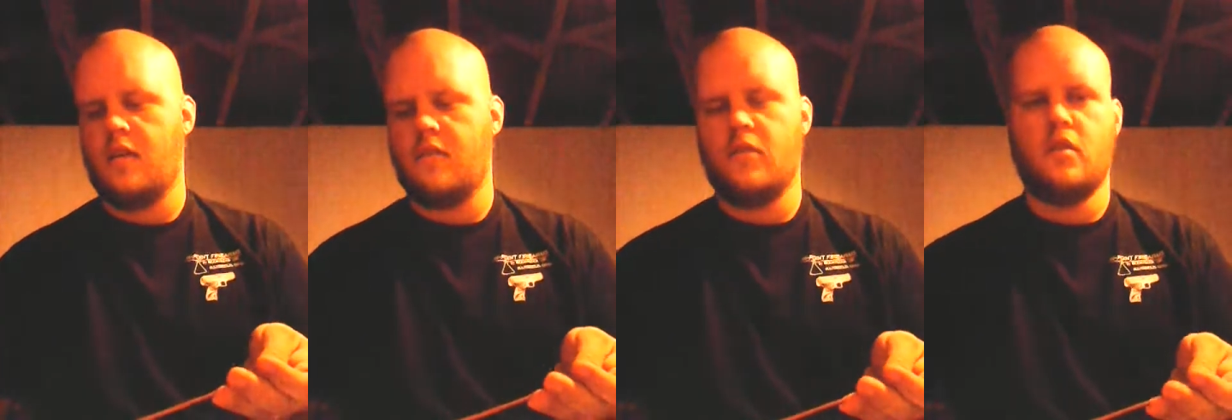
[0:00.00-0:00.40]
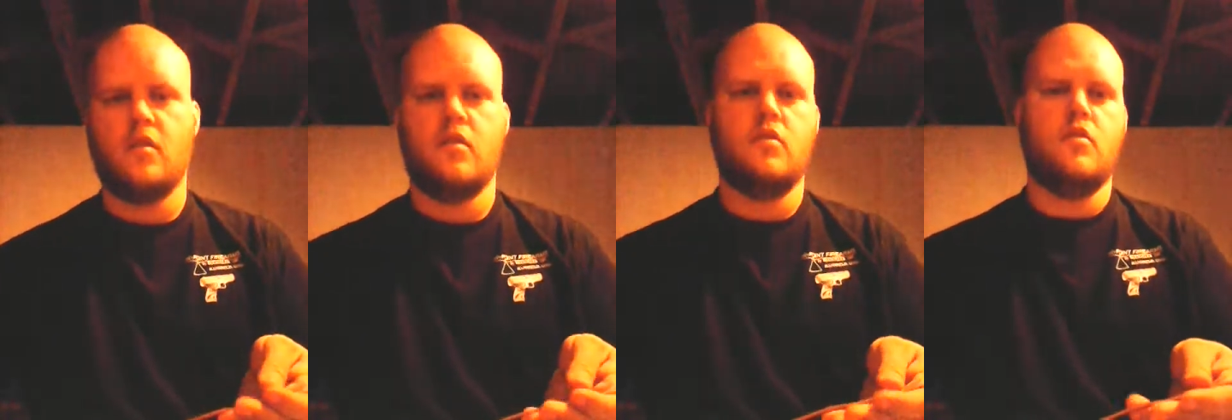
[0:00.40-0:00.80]
I have
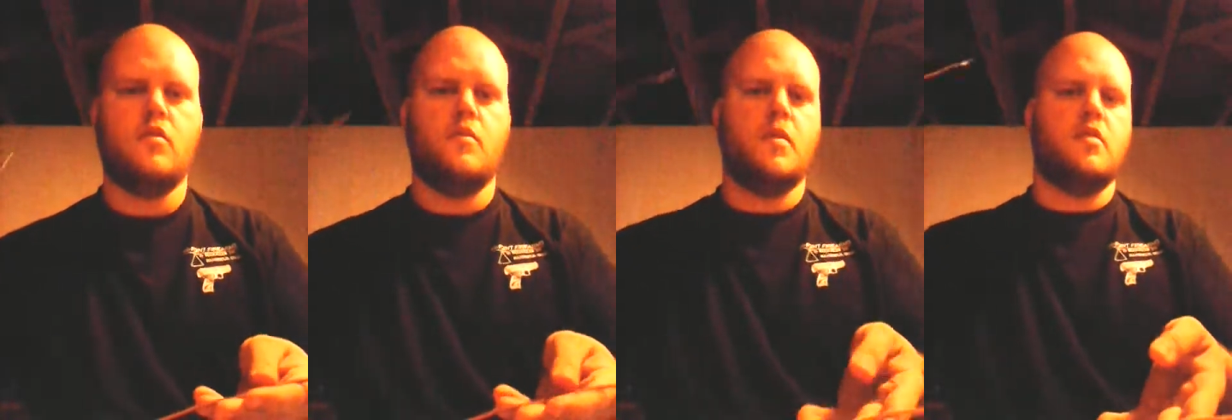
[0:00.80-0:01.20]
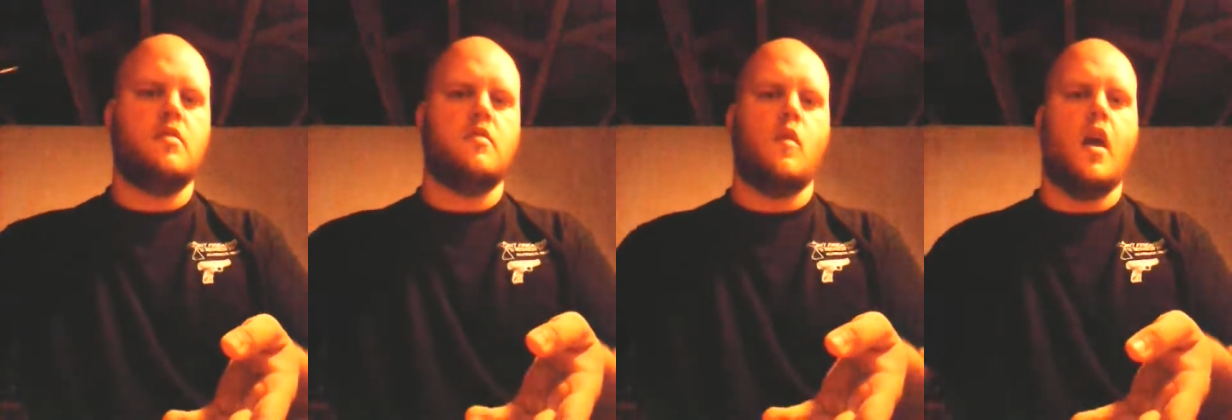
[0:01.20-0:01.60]
two
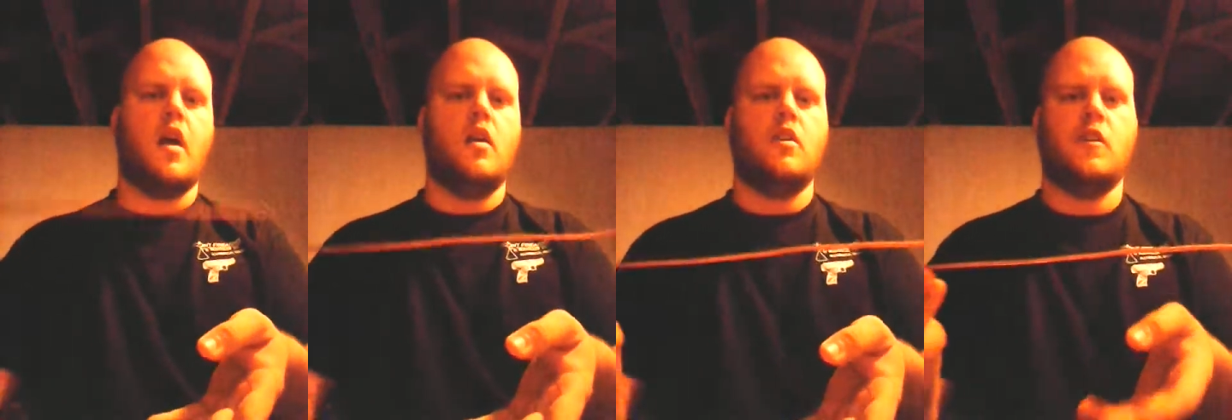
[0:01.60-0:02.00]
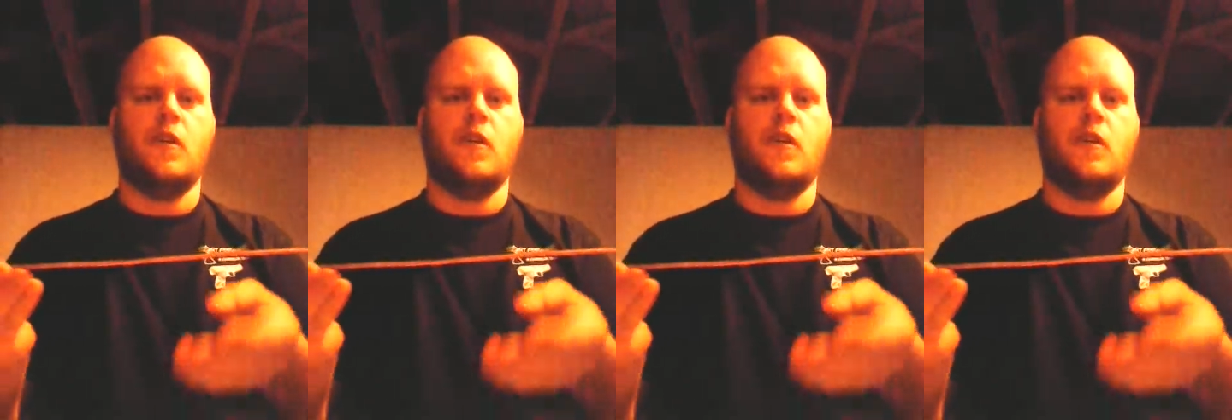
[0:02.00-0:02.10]
pieces of wire.